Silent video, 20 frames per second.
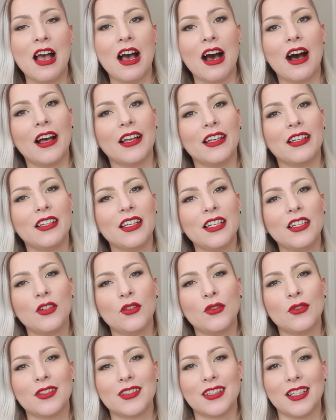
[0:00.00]
I did
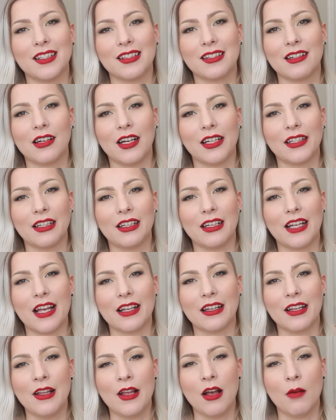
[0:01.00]
use this kind of
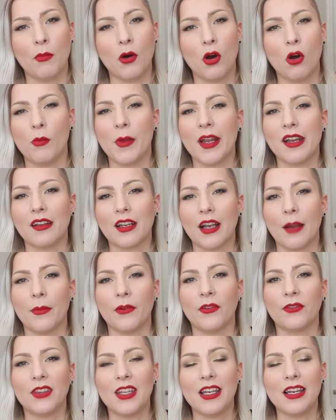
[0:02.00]
like pomade type
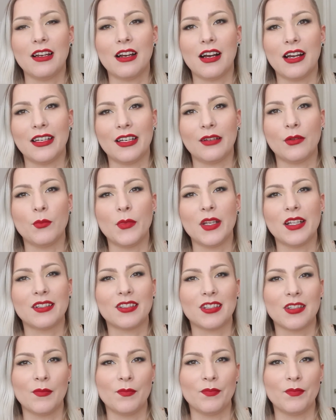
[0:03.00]
of thing, I did mix